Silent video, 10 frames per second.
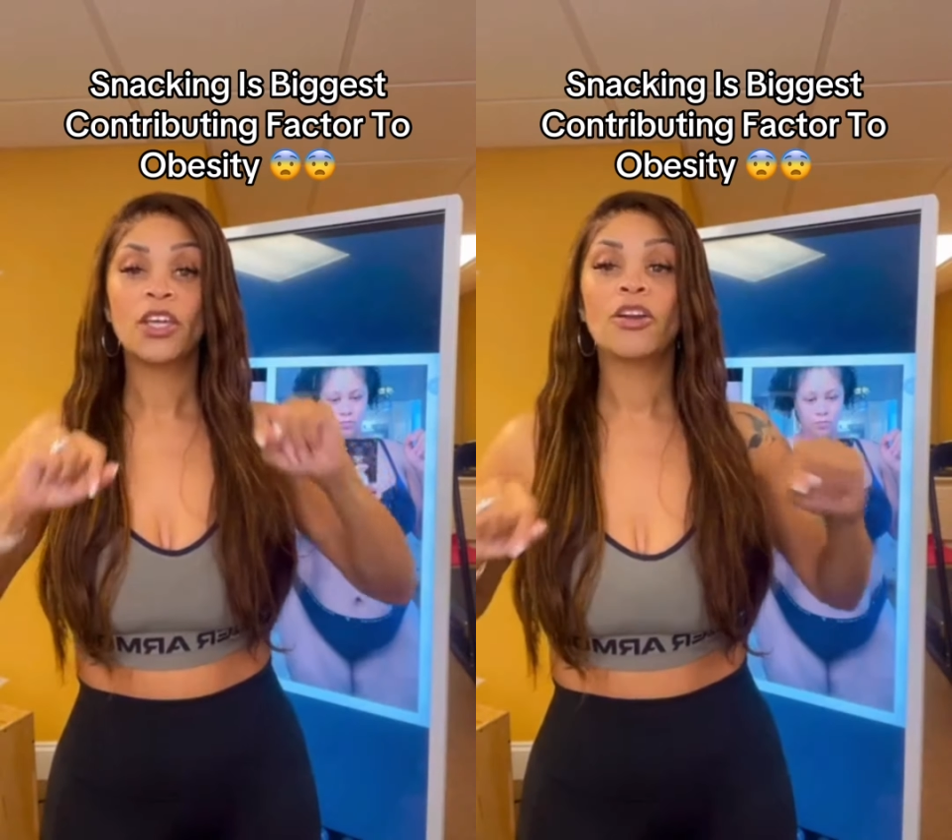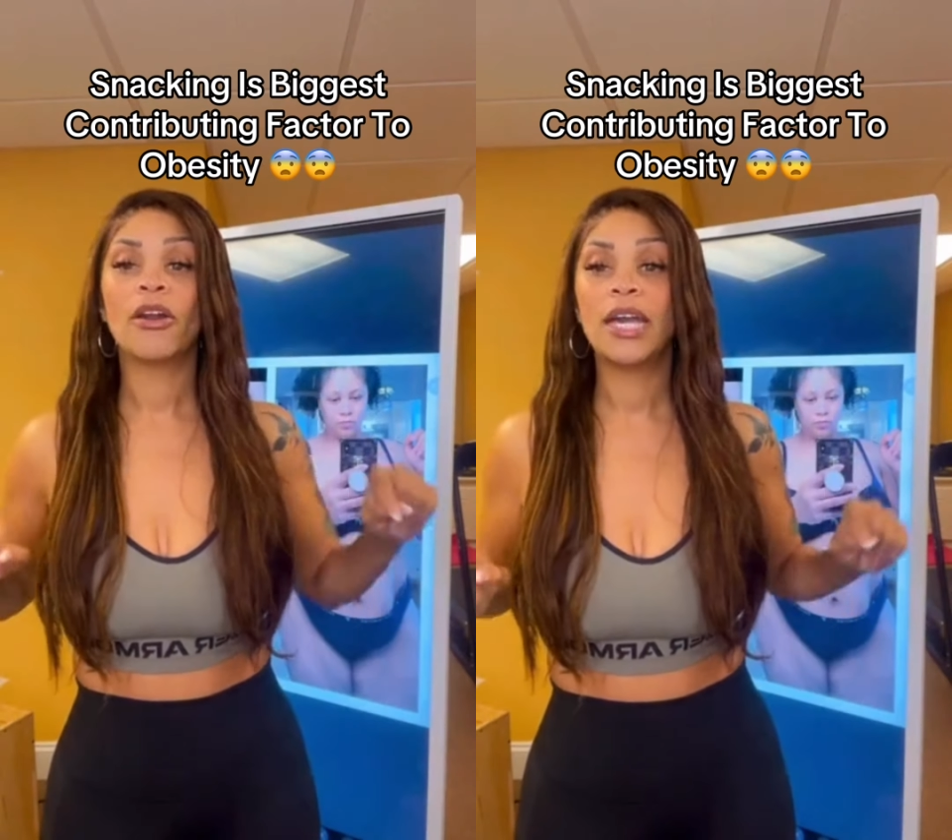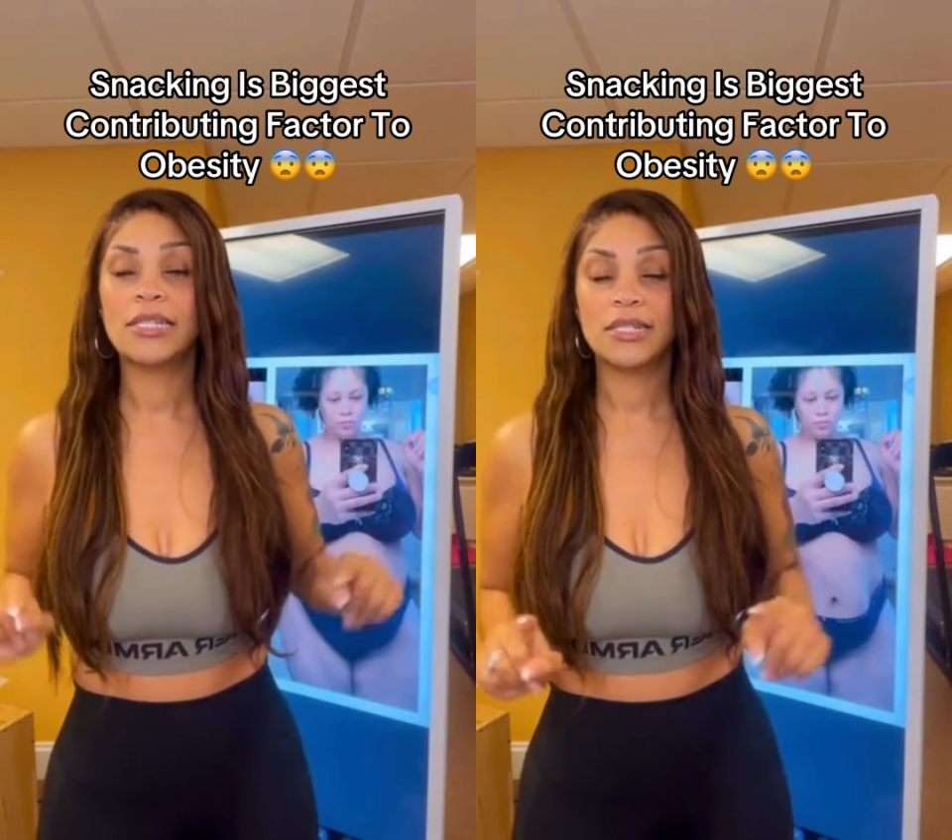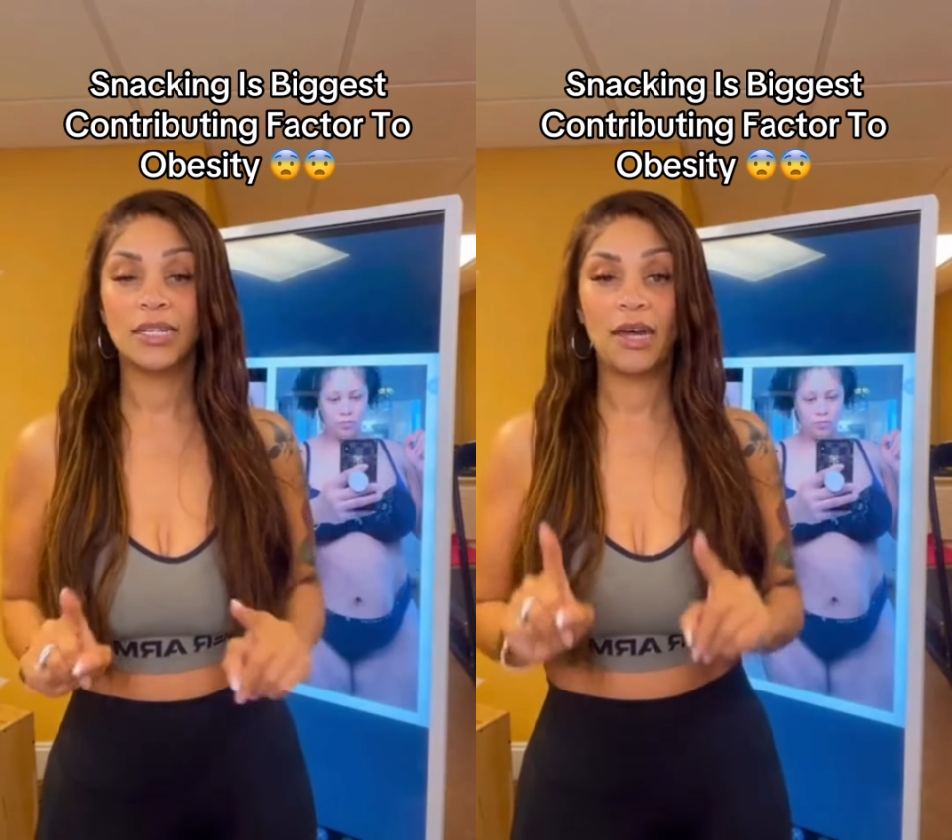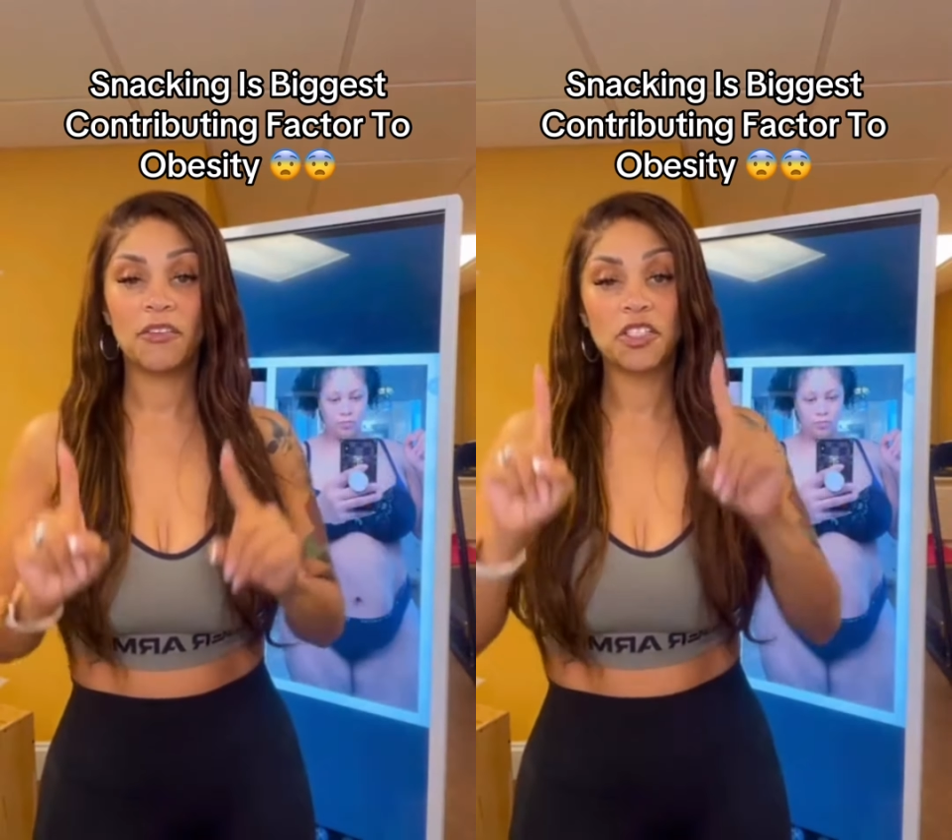Your
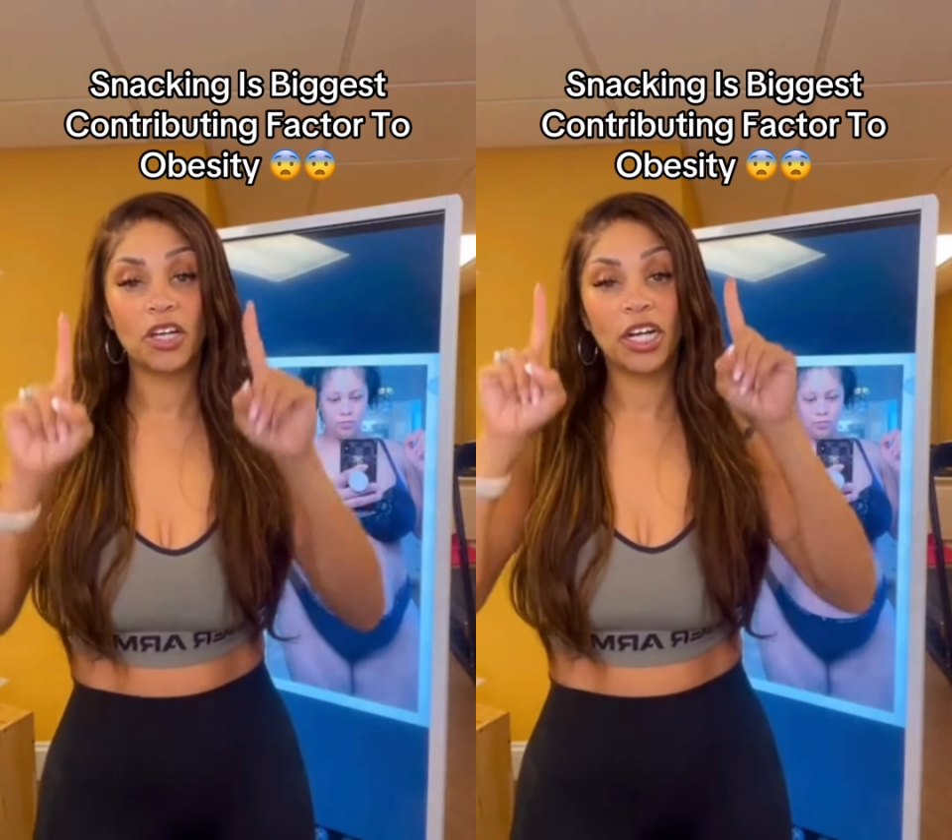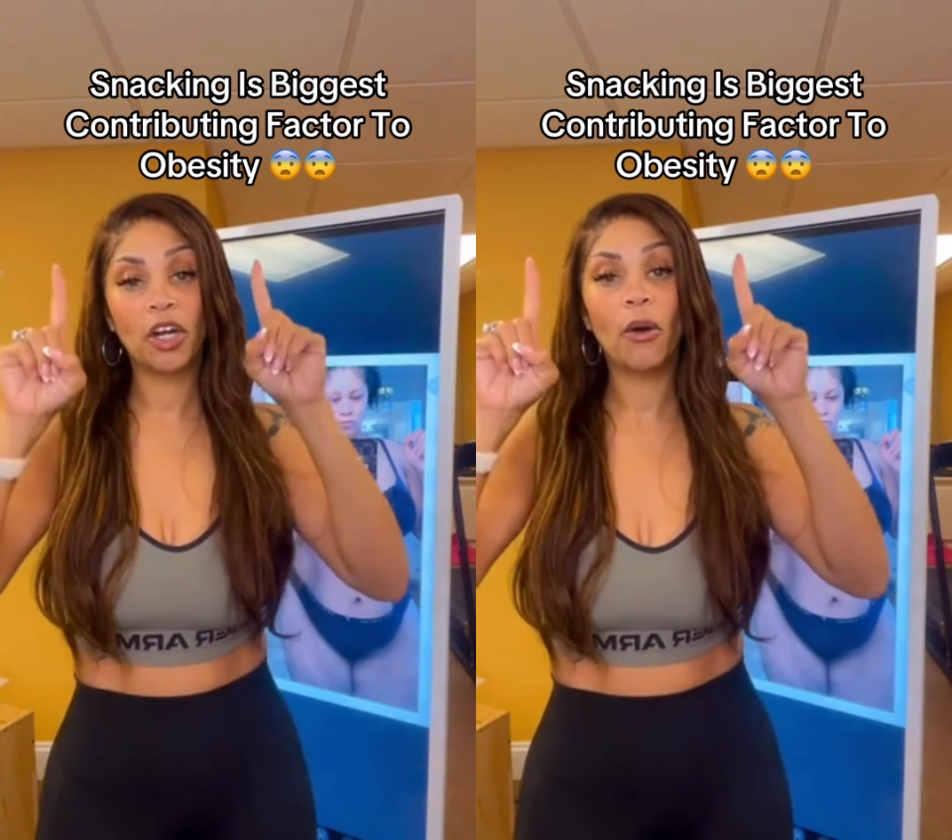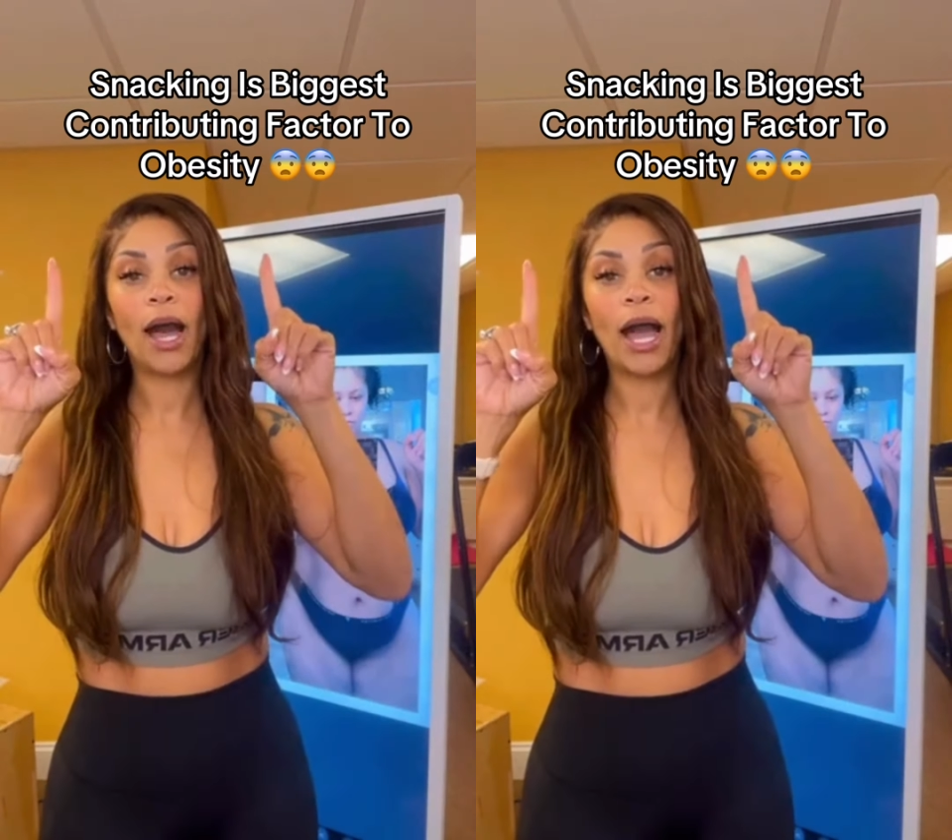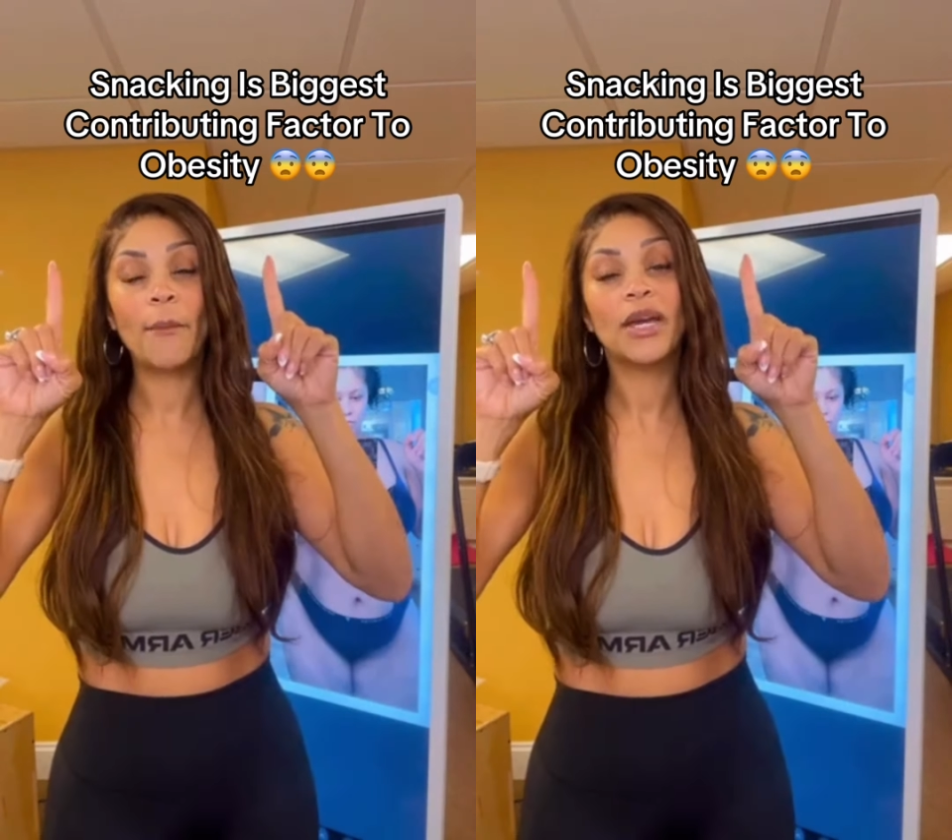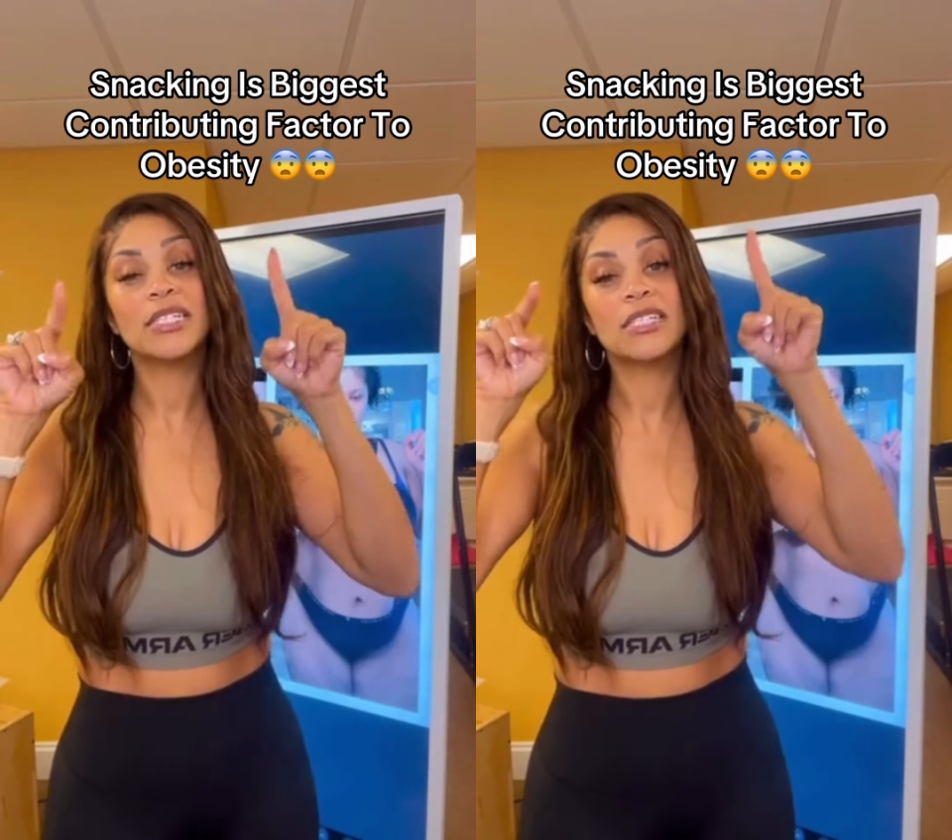insulin levels are going to go high because